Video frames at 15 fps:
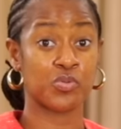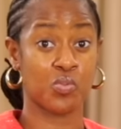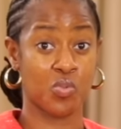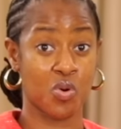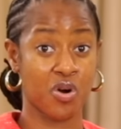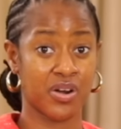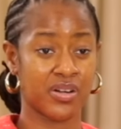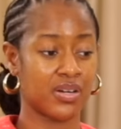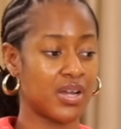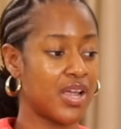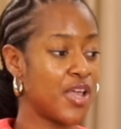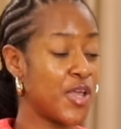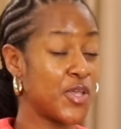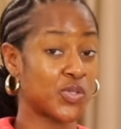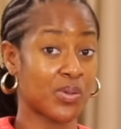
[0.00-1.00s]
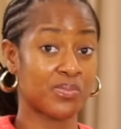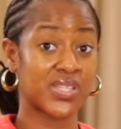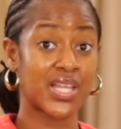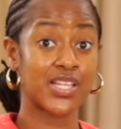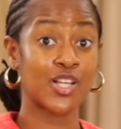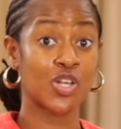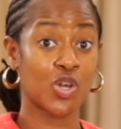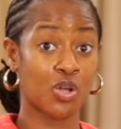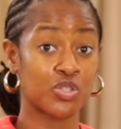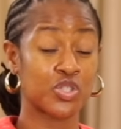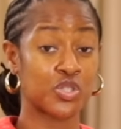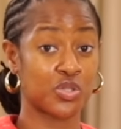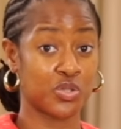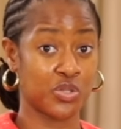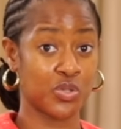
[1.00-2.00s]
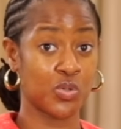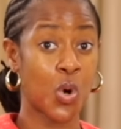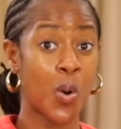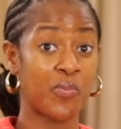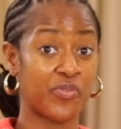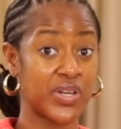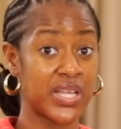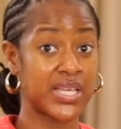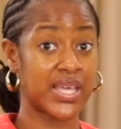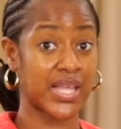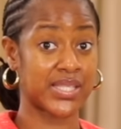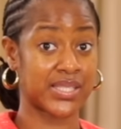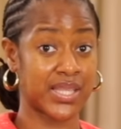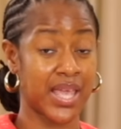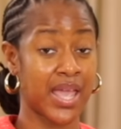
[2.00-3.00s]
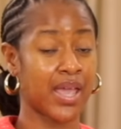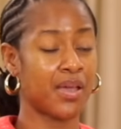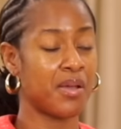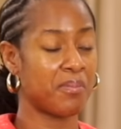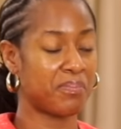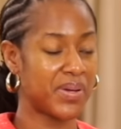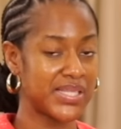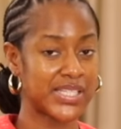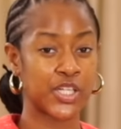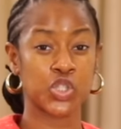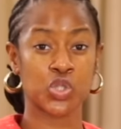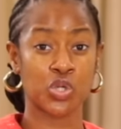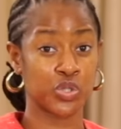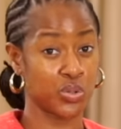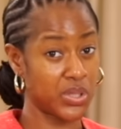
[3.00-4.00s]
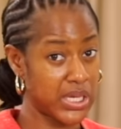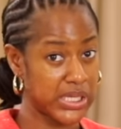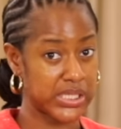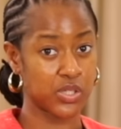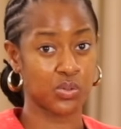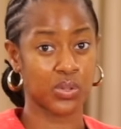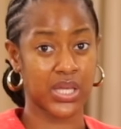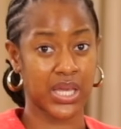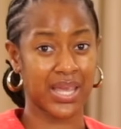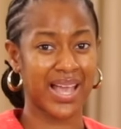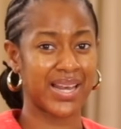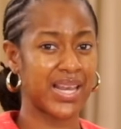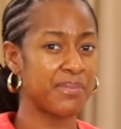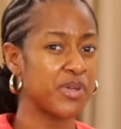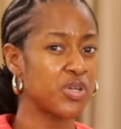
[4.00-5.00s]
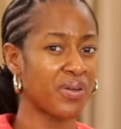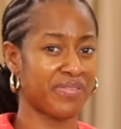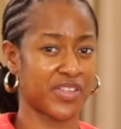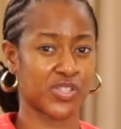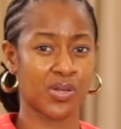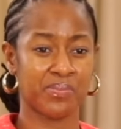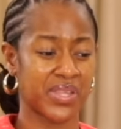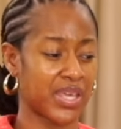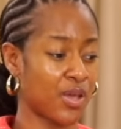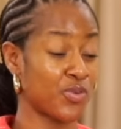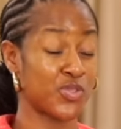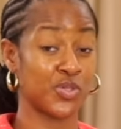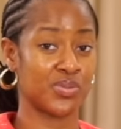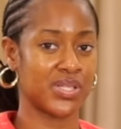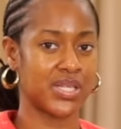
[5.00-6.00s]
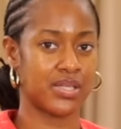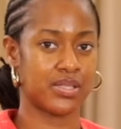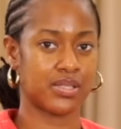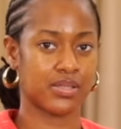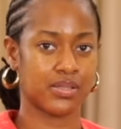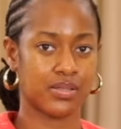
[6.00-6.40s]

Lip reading: 1. So I'm sending lunch to you. Hopefully it gets there. Please ensure you eat it, okay? And let me know if there's something else you need.